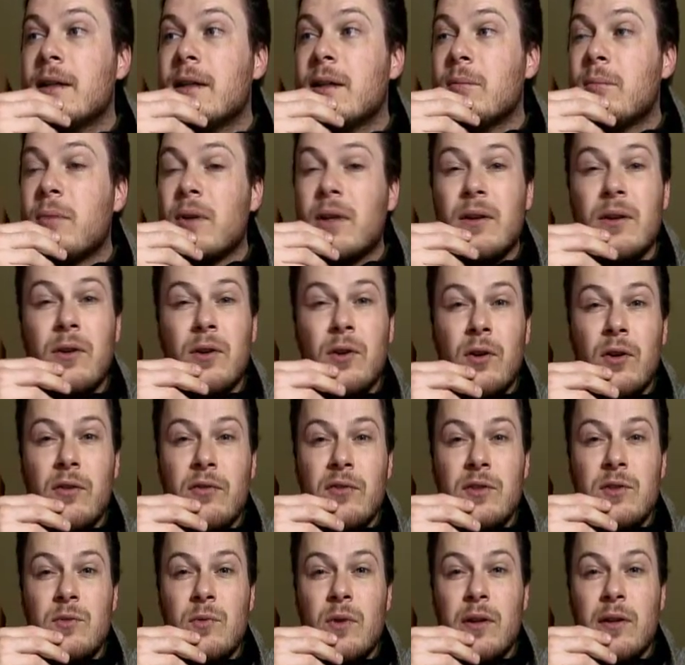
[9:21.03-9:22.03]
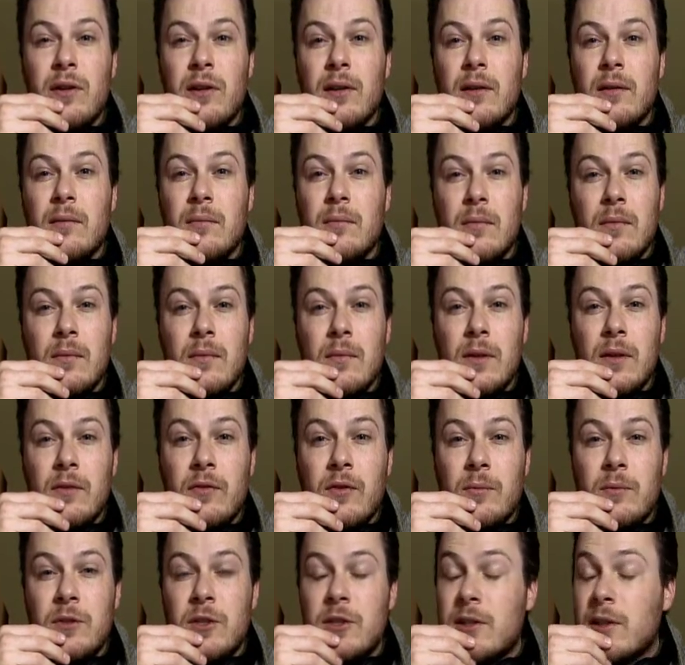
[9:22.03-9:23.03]
But I don't know if it's worth it if
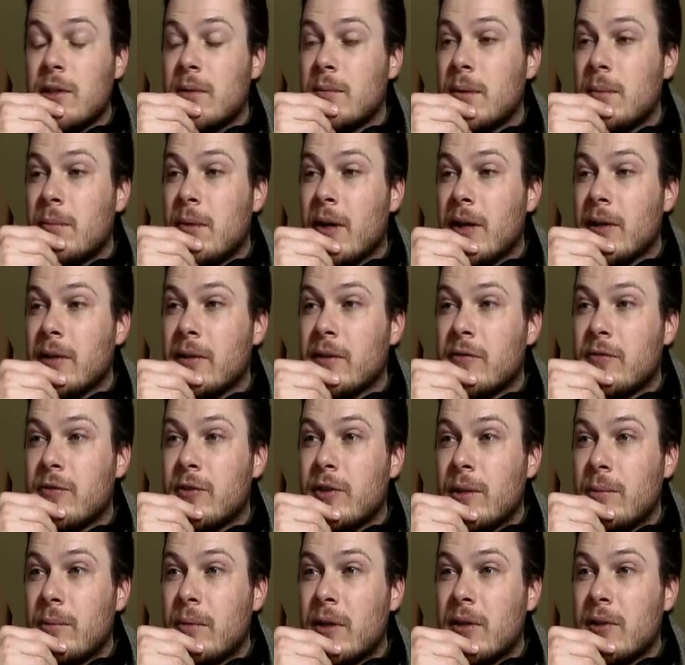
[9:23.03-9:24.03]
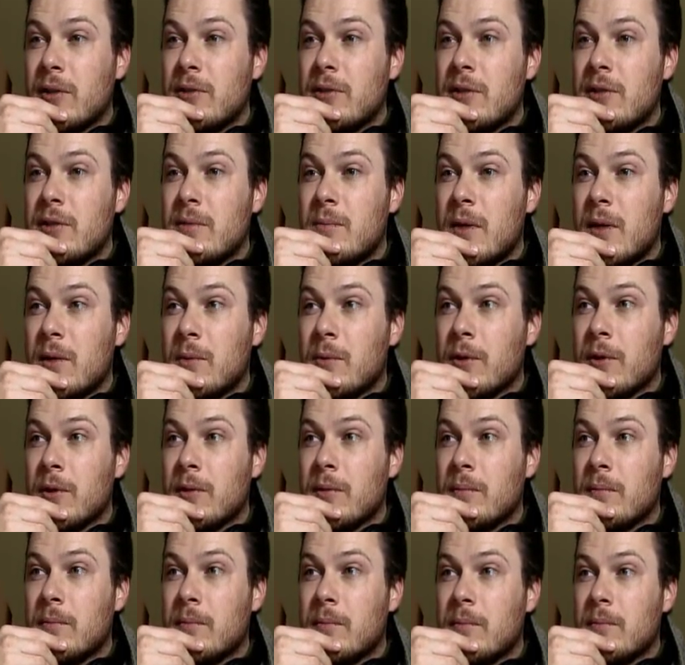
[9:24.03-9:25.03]
I'm just going to be buying the Freak barrel system anyway,
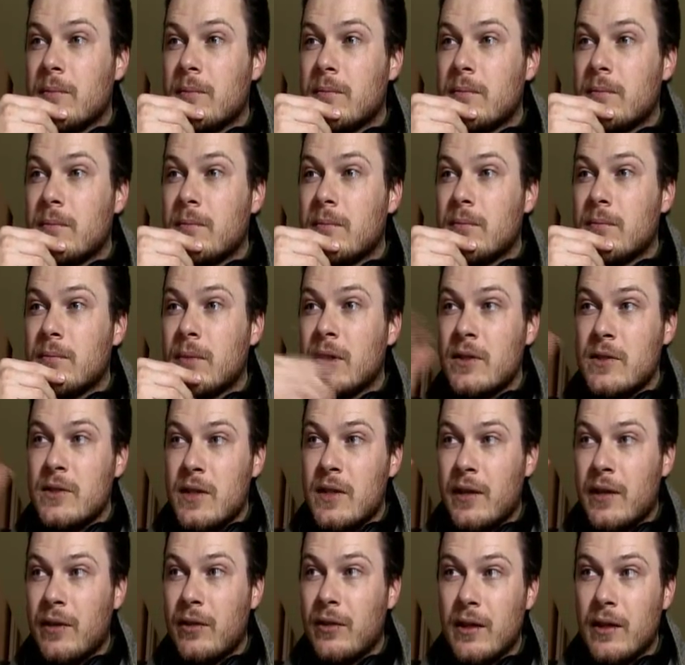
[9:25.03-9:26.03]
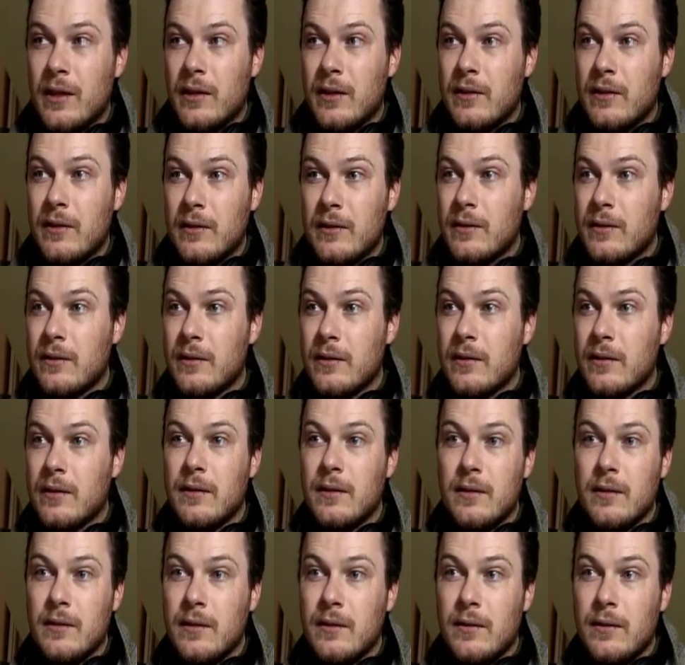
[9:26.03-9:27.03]
because I think
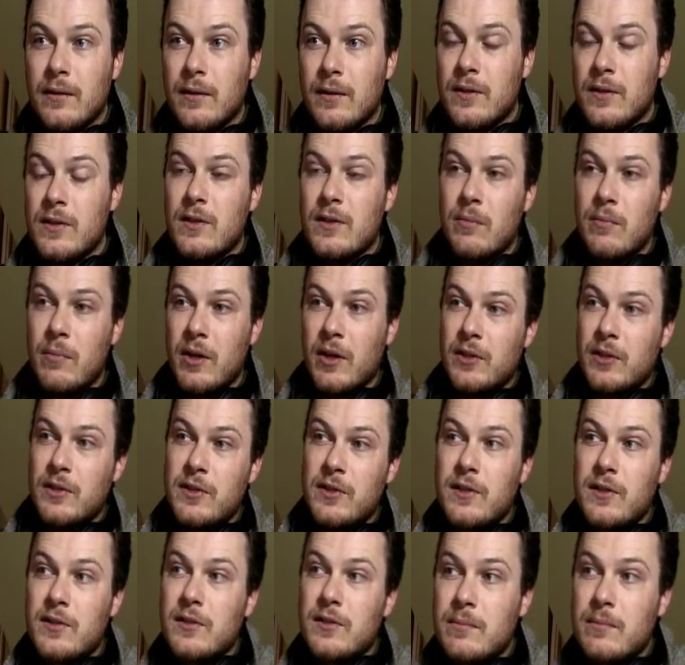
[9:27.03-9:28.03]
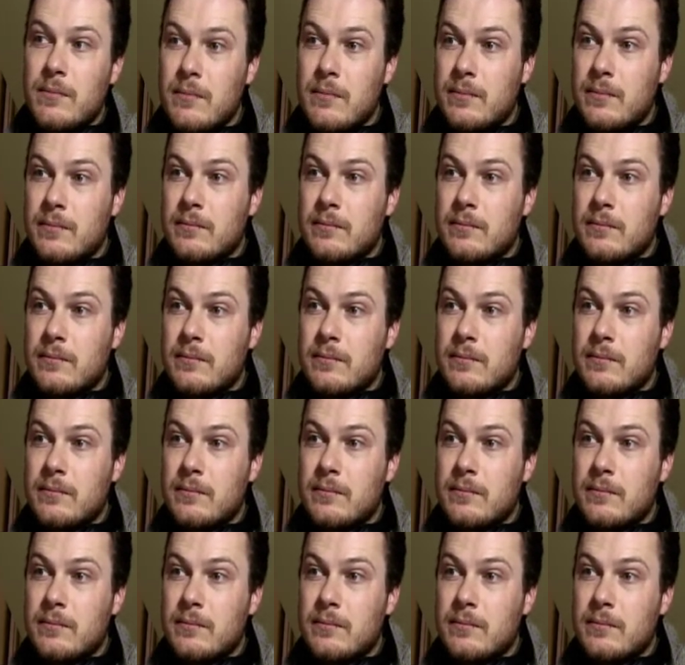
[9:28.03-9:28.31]
this is a better system.